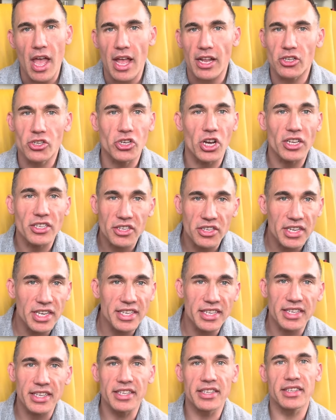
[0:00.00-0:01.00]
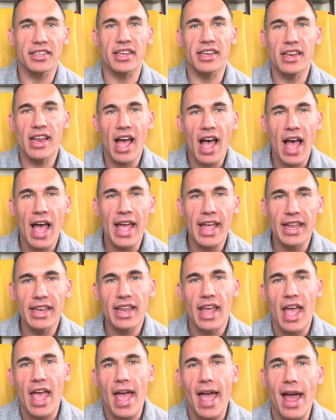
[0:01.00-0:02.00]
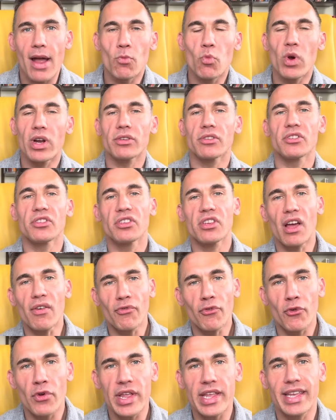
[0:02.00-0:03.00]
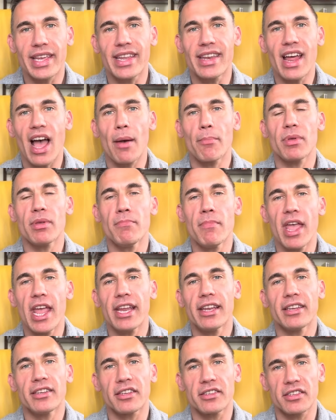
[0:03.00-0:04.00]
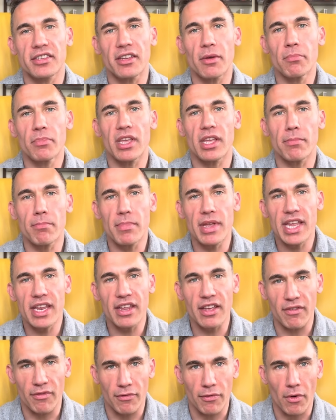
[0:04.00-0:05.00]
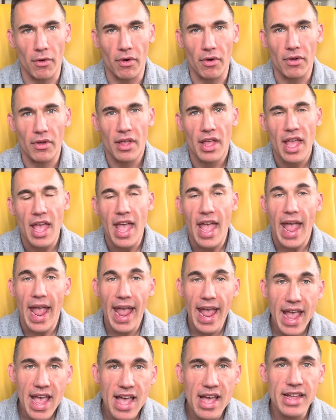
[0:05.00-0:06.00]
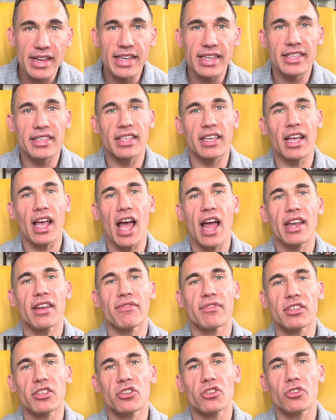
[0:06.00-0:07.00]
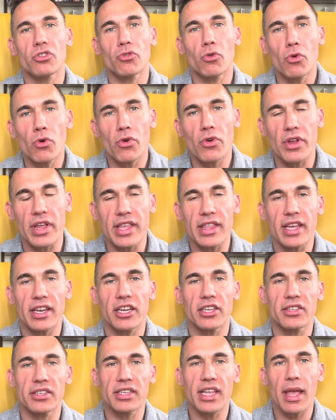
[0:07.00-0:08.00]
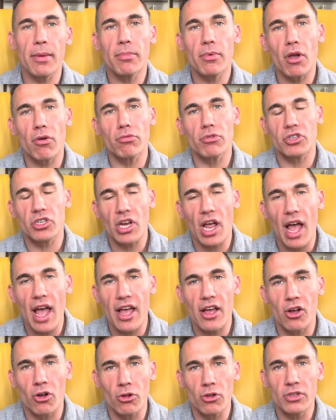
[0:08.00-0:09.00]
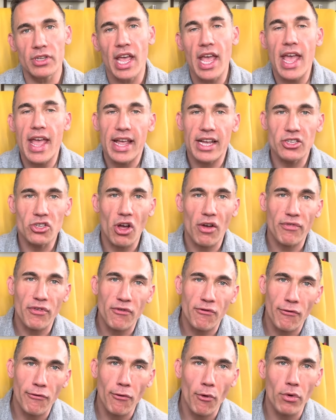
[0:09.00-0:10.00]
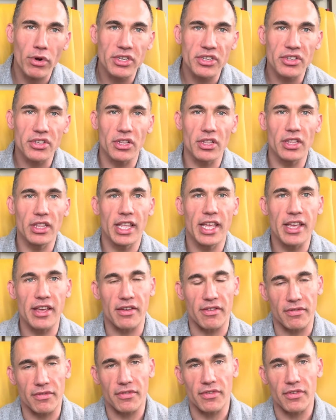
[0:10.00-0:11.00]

Justice is denied and where suffering cannot be made into something meaningful. And it's the kind of a story that a scapegoat child is often forced to live.